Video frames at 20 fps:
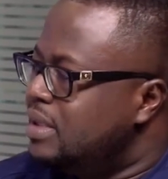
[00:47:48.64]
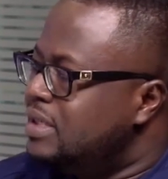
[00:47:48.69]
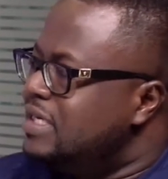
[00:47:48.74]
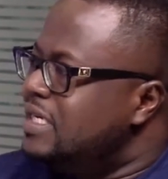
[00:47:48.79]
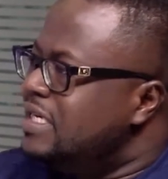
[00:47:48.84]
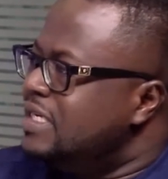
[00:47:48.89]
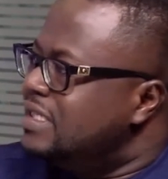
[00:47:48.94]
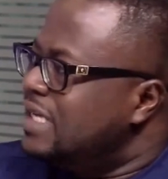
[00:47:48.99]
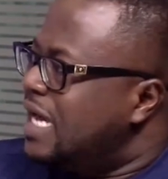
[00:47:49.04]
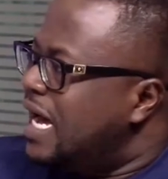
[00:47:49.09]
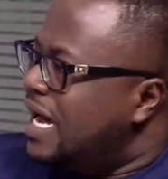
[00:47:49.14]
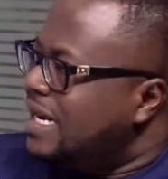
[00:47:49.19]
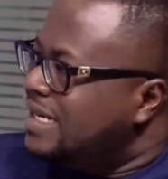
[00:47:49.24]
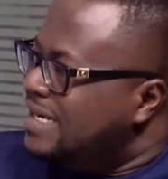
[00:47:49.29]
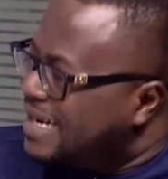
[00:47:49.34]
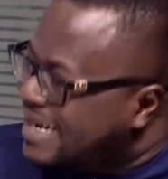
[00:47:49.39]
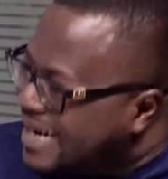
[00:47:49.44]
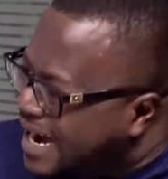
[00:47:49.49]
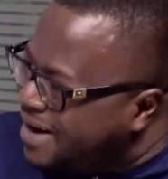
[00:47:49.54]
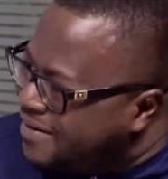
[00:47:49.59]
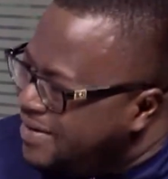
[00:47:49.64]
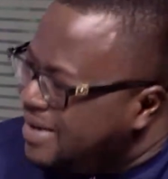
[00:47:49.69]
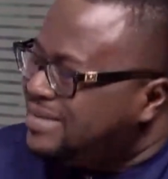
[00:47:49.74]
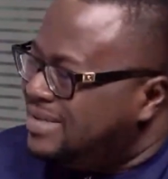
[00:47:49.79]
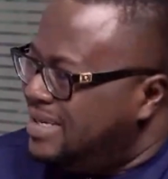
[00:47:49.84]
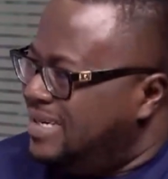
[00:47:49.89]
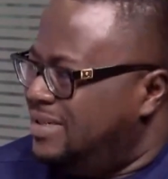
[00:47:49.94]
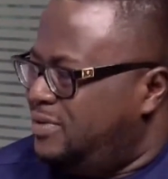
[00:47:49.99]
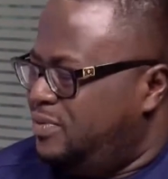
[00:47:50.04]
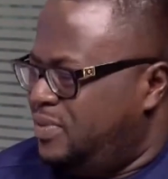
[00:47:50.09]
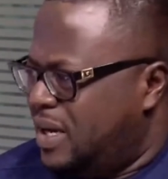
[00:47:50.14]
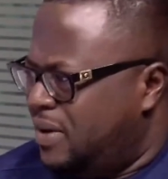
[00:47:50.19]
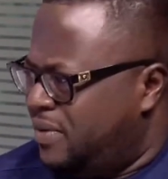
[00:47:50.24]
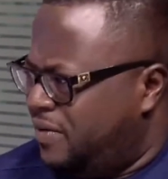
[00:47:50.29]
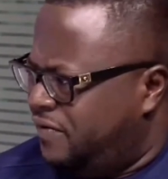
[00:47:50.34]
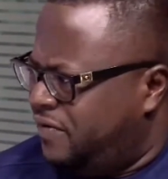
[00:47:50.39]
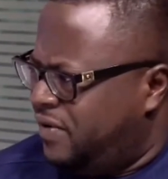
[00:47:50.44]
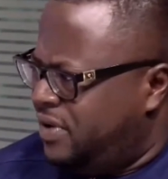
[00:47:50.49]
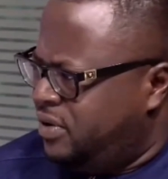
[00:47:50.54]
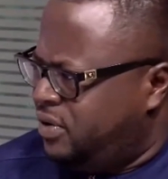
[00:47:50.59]
These are the characters we are
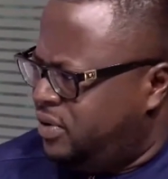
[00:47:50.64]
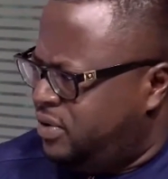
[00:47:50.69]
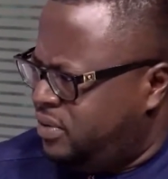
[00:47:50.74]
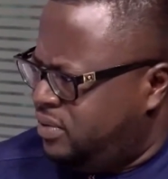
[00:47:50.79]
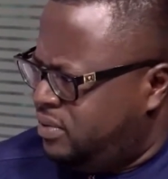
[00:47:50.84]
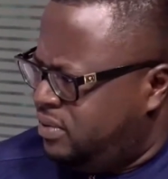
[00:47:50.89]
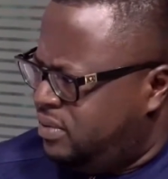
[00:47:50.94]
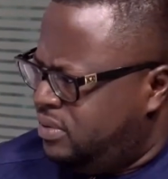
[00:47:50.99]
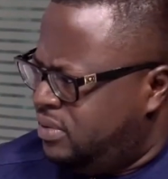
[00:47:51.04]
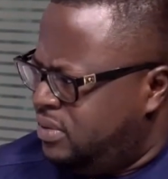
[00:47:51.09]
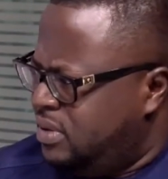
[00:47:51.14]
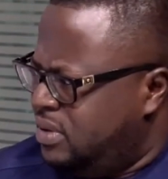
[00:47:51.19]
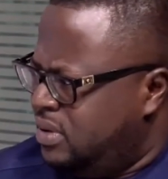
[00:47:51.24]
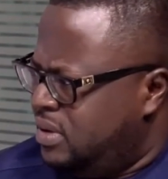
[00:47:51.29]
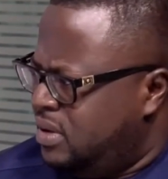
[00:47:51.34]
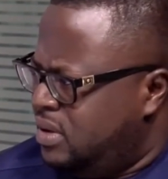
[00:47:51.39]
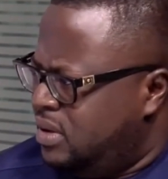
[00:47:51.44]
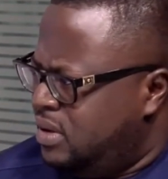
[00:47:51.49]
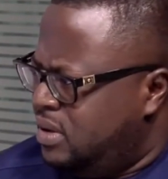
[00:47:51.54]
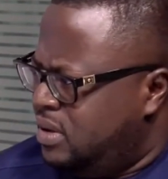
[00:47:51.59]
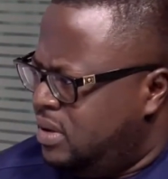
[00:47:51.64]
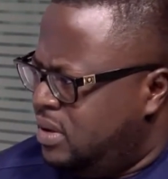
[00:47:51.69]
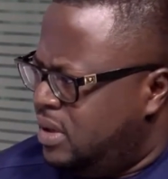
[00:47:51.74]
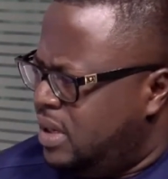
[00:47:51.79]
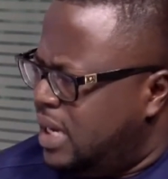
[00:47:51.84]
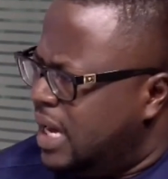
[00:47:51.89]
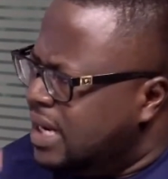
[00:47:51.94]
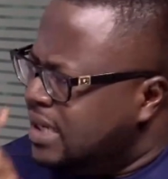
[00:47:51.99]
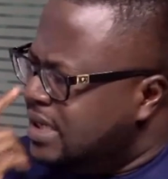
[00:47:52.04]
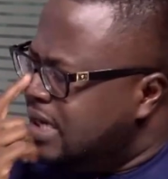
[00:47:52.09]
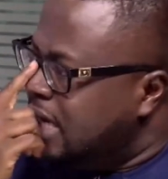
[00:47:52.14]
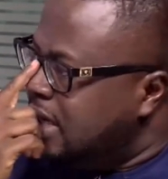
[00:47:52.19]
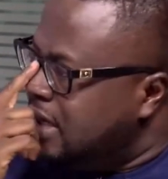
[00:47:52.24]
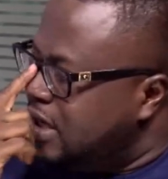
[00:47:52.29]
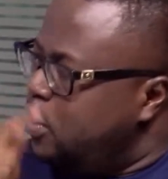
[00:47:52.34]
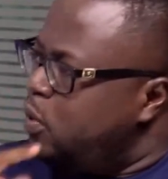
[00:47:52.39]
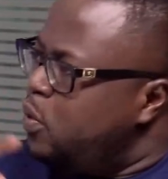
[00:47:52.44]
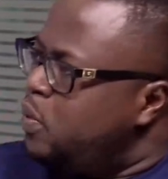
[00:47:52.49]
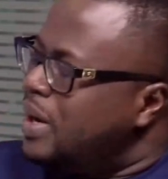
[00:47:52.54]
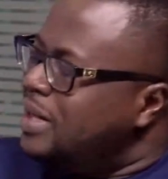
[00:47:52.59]
referring to. And then they
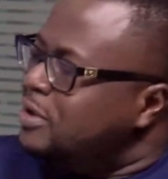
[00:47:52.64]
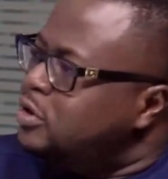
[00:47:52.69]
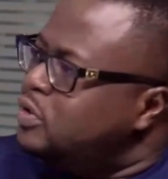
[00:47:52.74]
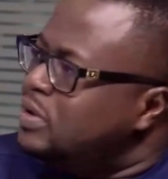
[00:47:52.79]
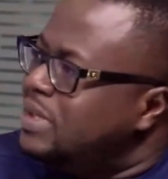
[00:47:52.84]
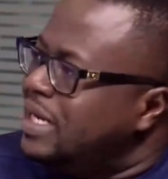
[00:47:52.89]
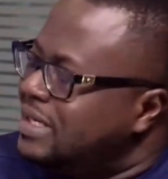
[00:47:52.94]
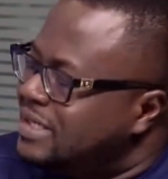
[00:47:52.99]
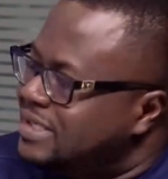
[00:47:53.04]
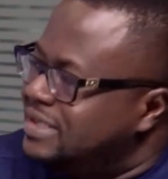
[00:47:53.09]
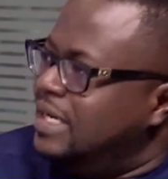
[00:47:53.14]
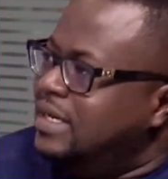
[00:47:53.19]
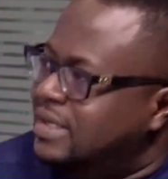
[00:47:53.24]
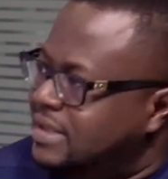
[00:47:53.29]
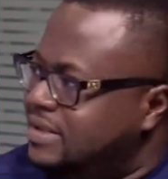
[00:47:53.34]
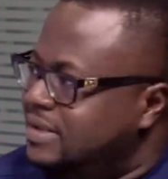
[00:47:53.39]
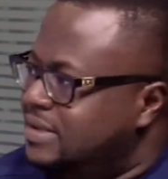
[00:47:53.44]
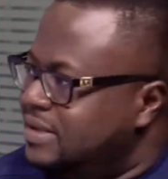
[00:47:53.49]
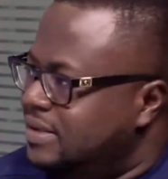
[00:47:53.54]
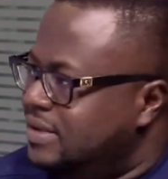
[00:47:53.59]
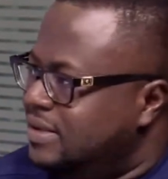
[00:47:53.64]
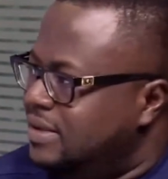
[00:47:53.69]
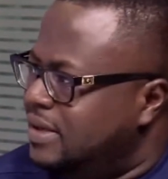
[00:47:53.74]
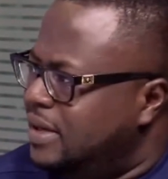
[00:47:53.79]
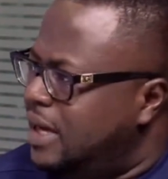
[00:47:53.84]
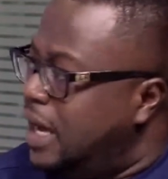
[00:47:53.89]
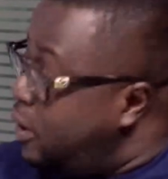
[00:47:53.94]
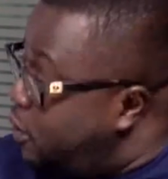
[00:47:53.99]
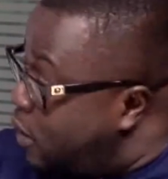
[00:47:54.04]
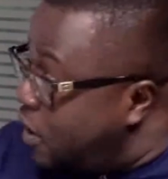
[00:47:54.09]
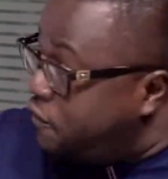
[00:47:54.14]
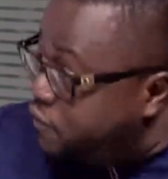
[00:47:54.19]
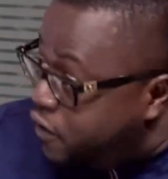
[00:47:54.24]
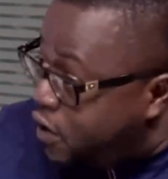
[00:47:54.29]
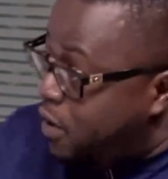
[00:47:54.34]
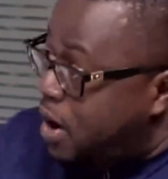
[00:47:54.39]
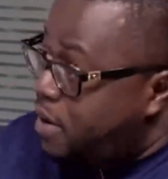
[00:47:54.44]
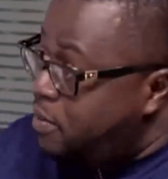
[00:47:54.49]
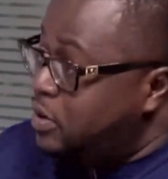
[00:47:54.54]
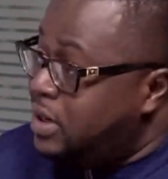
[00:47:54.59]
went to the extent.
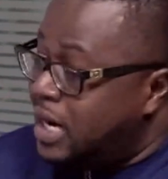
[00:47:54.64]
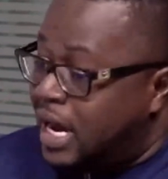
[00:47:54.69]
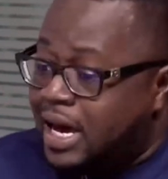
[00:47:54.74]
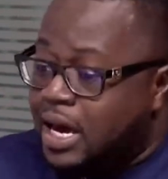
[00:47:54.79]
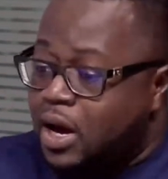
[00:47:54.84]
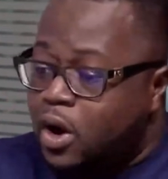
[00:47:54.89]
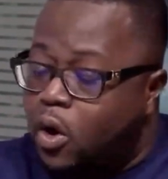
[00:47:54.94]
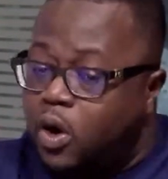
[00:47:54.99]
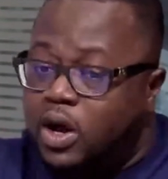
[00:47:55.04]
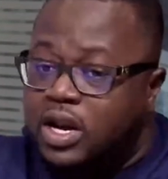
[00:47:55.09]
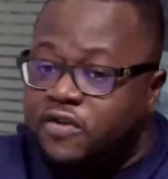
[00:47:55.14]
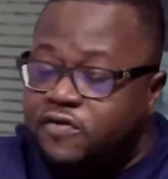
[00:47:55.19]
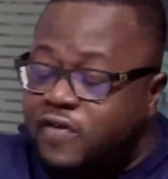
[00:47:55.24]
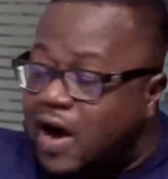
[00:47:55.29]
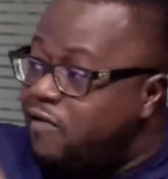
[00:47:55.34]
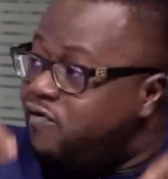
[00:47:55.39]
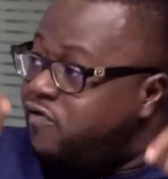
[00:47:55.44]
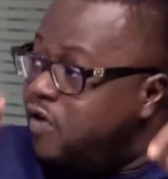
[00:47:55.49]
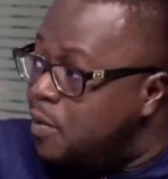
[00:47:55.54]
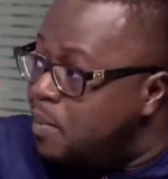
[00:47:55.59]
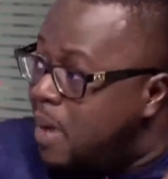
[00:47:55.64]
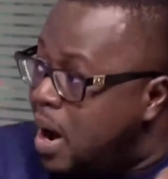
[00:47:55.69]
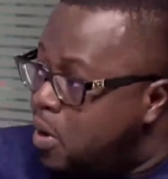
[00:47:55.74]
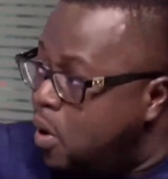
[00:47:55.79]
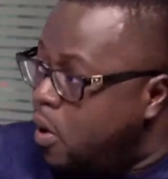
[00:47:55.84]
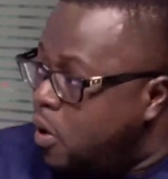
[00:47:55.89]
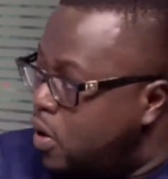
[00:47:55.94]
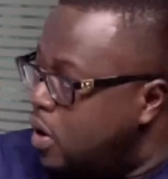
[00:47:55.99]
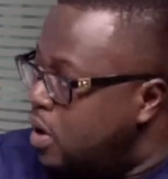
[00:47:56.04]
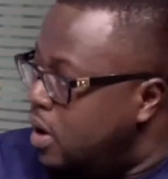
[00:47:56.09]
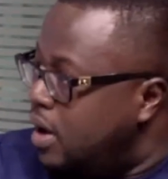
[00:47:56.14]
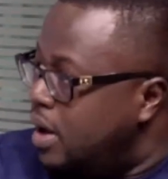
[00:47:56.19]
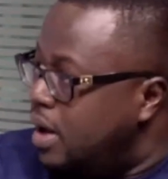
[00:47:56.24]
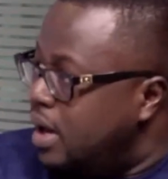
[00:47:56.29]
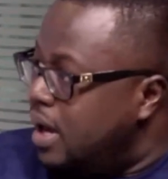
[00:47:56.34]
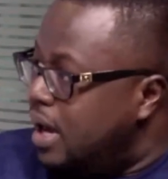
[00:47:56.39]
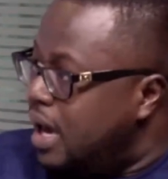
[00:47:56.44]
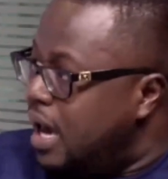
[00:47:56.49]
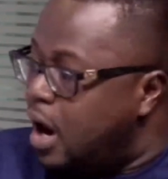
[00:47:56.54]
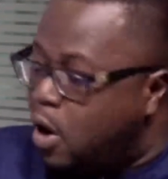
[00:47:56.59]
Ekwafuwemuna, Oliver Vomawo,
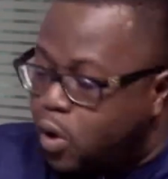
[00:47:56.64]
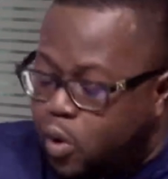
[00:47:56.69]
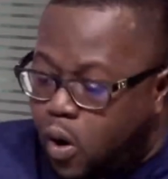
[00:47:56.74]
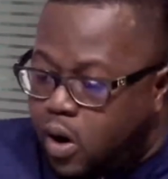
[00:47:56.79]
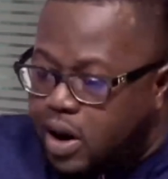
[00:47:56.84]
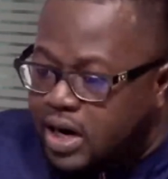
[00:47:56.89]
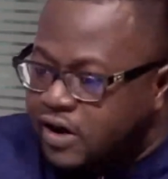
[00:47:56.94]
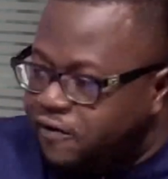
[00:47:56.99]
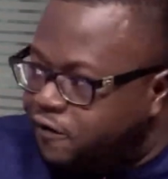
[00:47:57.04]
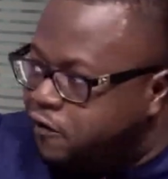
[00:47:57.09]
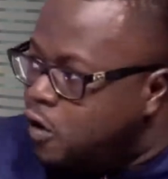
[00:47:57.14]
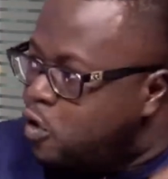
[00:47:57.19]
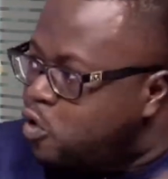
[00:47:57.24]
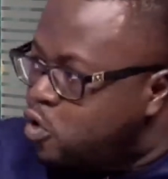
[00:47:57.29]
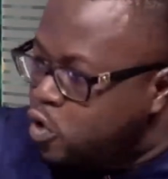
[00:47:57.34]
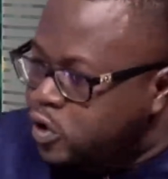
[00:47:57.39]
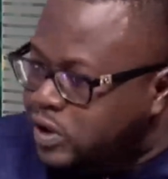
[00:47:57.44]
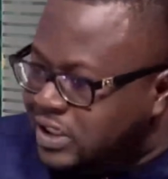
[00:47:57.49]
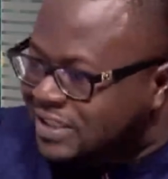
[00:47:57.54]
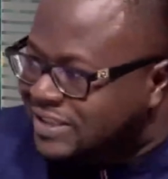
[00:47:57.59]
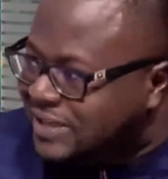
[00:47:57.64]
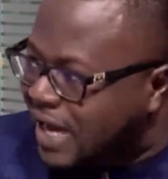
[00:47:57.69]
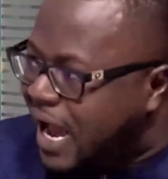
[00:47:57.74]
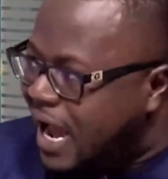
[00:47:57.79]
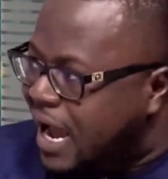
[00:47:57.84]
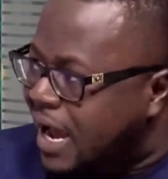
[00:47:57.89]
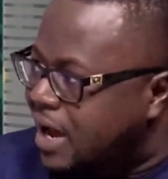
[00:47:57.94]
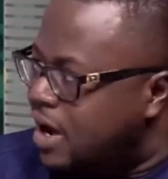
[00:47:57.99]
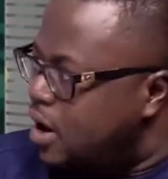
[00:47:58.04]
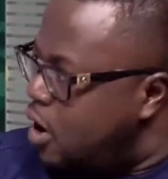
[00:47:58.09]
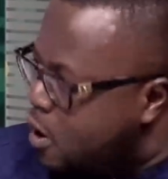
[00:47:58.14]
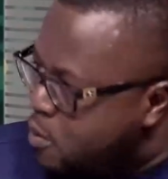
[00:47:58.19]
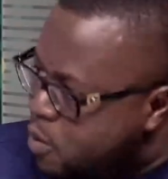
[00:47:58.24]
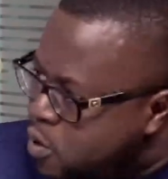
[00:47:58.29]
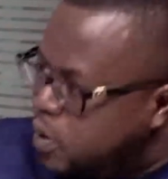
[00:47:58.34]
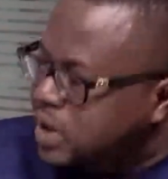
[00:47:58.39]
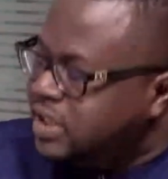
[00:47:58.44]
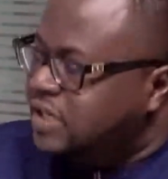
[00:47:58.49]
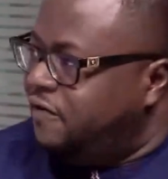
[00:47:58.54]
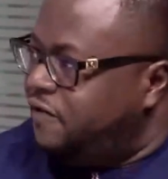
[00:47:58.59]
Ekwali for coup d'etat,
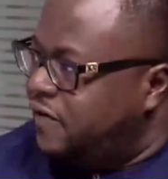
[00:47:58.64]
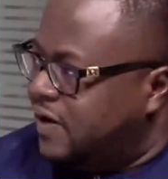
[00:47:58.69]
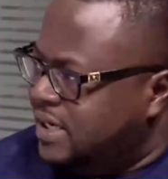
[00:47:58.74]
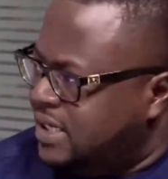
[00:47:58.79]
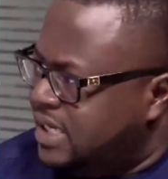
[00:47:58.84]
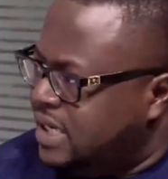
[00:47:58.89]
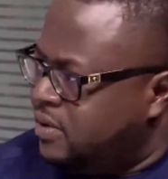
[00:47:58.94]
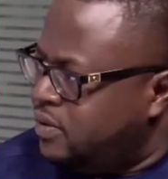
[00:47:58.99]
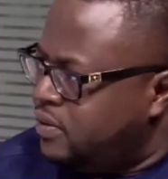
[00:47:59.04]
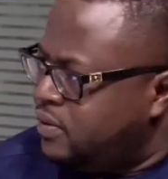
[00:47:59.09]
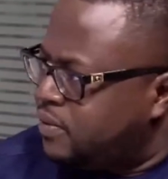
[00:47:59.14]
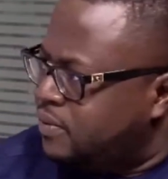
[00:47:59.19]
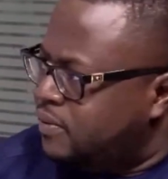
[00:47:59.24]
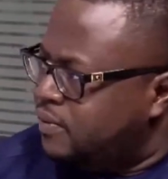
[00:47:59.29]
Omuko defendino.